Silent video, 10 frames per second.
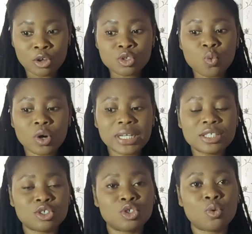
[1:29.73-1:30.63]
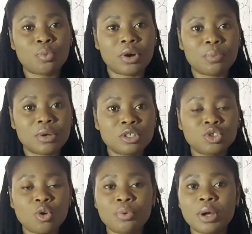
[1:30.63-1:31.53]
So what is a show prep? A
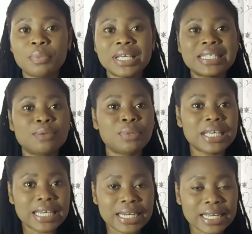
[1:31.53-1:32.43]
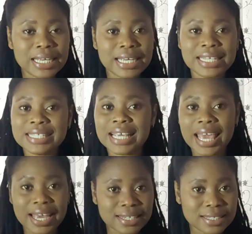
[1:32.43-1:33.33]
show prep is the beginning, it is the
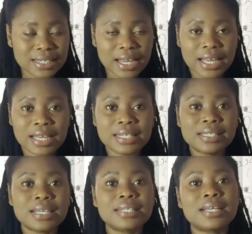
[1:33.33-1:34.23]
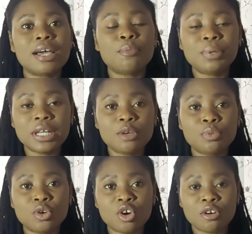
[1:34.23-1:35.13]
end, it is the entire
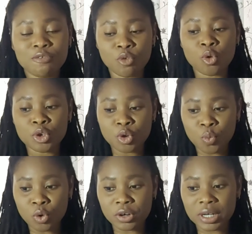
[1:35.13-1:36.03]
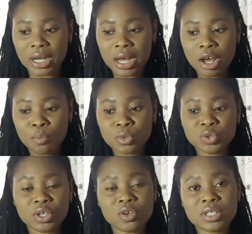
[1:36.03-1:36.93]
playbook for your work.
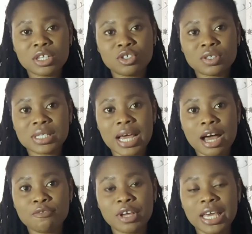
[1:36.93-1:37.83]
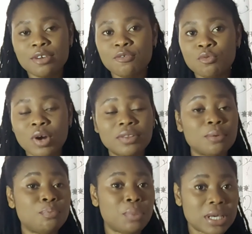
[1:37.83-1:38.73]
Most radio stations have a
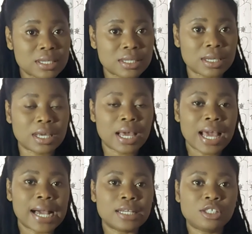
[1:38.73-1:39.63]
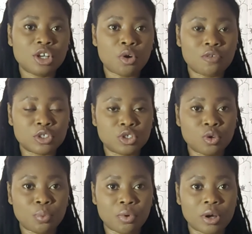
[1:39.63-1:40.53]
rather basic idea of a
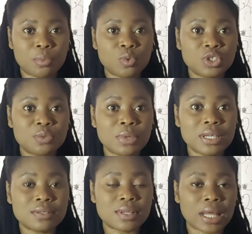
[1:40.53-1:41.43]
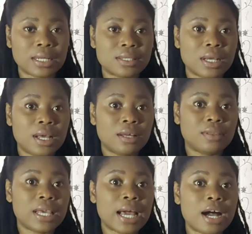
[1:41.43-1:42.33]
show prep, which means that
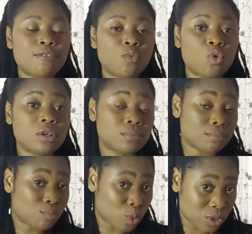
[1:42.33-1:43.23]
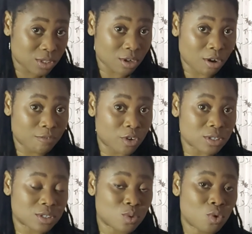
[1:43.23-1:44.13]
they have what most of
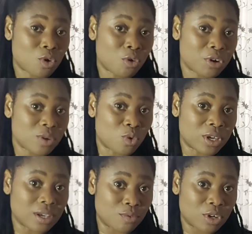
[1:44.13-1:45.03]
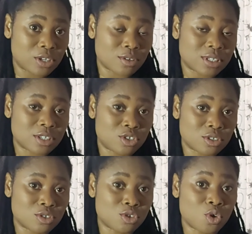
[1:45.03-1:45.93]
us who are already working in radio
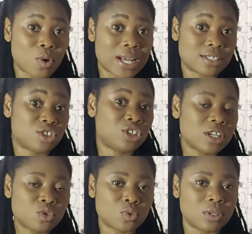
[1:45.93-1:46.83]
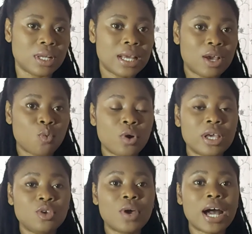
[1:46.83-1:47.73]
stations know as a schedule,
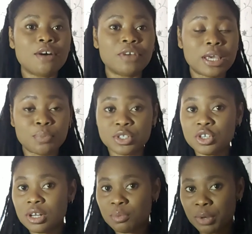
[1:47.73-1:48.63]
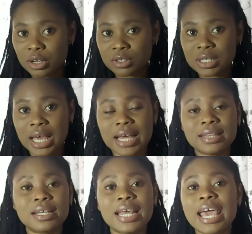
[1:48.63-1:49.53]
where you have a particular belt
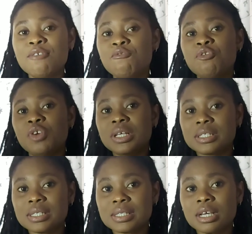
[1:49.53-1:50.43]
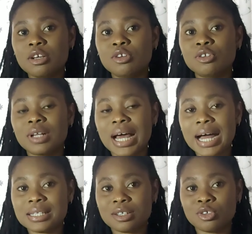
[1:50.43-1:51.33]
and then every single
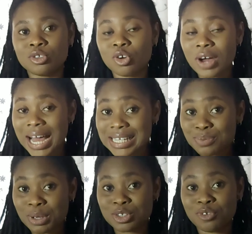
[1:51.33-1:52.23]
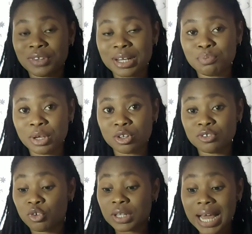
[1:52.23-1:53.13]
article or aspect of that
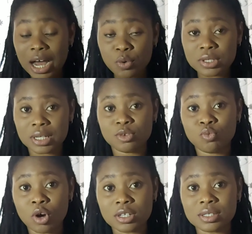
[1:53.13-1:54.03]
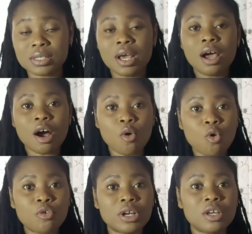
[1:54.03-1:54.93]
belt for the hours that it runs are
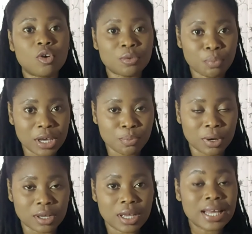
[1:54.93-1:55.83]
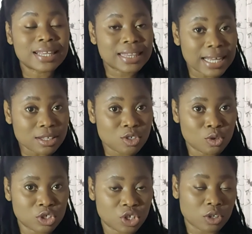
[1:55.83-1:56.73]
already on paper. That's
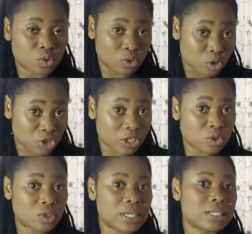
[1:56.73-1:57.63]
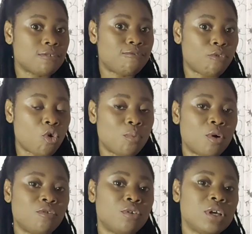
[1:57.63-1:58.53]
your schedule. Your schedule is a form
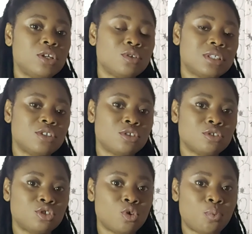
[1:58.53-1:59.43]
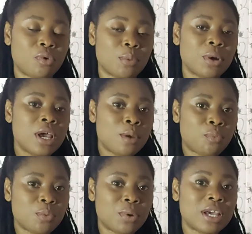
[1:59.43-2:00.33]
of a radio station show prep
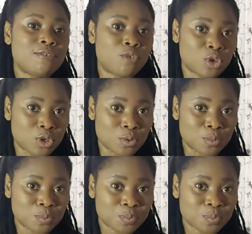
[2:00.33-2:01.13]
prepared for you.